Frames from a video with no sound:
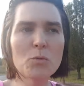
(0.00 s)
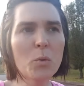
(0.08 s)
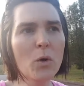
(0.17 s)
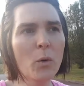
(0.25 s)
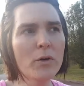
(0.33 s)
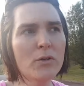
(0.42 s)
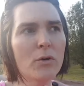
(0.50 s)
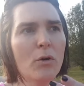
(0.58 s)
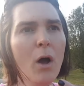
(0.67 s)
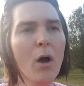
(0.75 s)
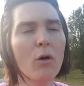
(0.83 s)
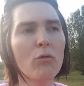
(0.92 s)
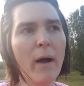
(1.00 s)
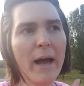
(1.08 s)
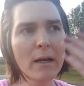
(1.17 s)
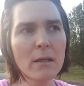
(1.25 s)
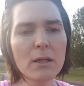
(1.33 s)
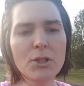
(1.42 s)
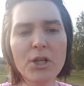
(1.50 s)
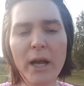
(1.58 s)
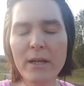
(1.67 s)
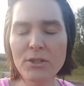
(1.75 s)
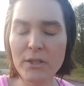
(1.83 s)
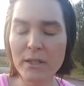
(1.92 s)
is we're going to radically
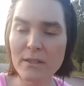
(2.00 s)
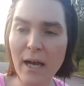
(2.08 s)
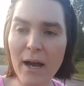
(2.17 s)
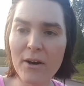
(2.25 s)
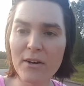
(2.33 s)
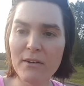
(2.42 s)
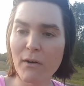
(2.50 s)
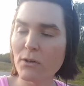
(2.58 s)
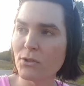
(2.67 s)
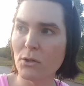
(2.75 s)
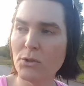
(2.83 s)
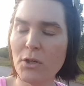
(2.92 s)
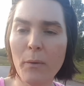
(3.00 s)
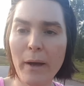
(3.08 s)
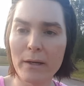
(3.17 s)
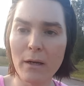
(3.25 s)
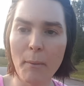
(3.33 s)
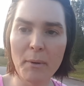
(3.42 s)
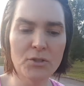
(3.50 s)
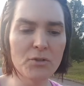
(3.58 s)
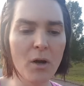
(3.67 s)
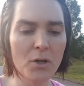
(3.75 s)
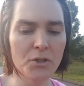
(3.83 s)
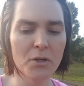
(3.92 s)
change the entirety of our socioeconomic
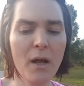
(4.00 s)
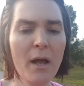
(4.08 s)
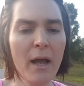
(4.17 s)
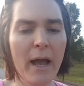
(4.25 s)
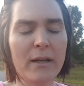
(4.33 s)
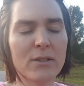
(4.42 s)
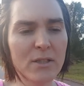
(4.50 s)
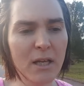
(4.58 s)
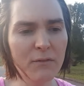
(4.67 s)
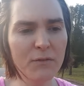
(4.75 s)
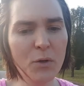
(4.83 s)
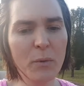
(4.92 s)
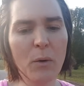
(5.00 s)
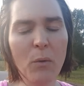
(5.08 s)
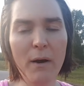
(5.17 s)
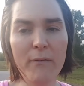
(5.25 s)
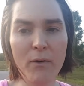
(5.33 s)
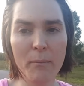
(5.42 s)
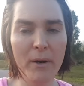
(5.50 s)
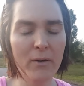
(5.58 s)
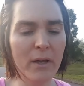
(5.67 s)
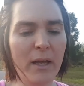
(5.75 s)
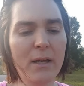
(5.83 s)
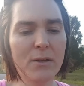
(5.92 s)
structure, and instead of doing whatever
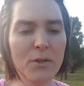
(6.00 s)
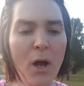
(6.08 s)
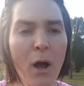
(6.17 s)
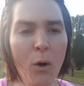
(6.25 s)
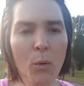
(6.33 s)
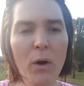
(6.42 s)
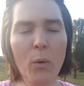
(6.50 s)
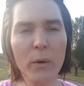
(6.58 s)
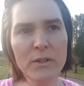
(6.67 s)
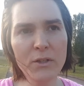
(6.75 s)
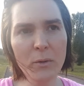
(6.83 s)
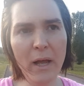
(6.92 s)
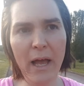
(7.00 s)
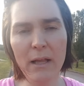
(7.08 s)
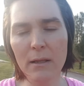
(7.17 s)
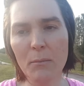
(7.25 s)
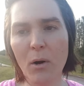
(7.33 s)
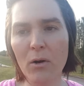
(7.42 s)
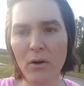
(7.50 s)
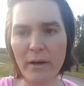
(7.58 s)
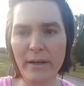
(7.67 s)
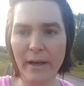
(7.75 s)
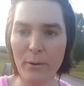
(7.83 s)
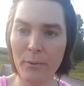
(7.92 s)
America is, we're going to do a Catholic
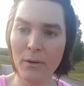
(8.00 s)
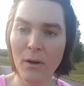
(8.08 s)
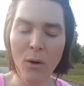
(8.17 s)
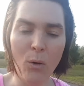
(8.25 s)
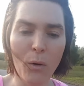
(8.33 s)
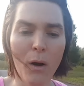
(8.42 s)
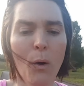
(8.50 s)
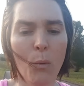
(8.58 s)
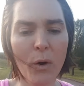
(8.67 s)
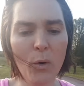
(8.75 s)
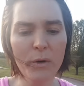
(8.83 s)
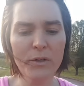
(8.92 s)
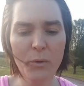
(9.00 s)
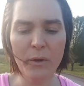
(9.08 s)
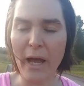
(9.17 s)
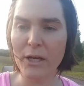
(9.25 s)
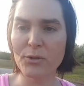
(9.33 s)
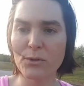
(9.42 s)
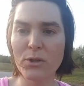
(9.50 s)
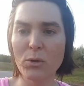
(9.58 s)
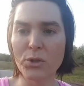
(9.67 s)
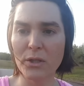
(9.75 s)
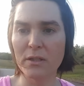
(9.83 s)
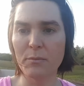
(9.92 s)
monarchy now, or we're going to do a national
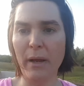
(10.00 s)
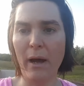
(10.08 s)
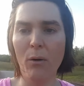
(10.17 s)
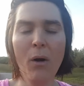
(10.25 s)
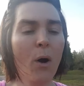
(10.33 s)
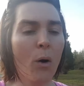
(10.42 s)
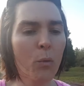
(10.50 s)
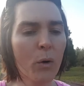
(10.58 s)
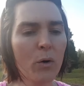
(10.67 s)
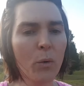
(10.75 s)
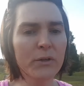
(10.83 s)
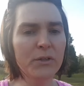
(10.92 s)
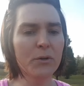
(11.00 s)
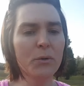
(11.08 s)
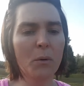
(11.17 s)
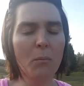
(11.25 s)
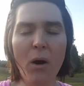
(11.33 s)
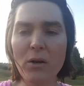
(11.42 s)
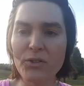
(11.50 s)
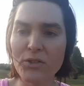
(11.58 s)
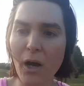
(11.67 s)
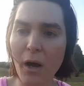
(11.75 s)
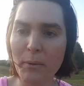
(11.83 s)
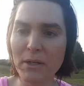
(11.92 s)
socialism now, or we're going to do a
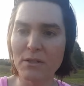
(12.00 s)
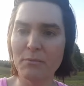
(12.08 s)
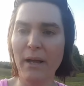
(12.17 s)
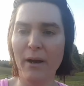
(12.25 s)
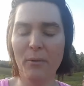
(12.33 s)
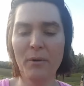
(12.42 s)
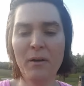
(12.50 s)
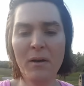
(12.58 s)
Marxist communism now.